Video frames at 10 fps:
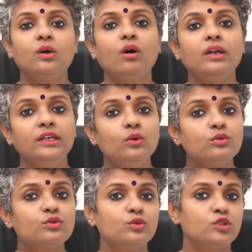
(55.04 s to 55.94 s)
Now,
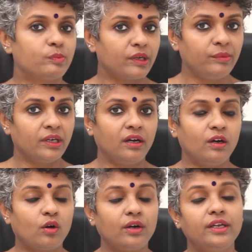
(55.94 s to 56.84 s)

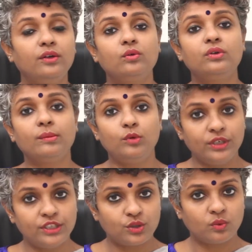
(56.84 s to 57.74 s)
oligozoospermia, according to
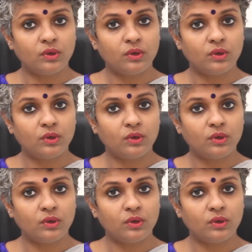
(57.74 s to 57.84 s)
WHO,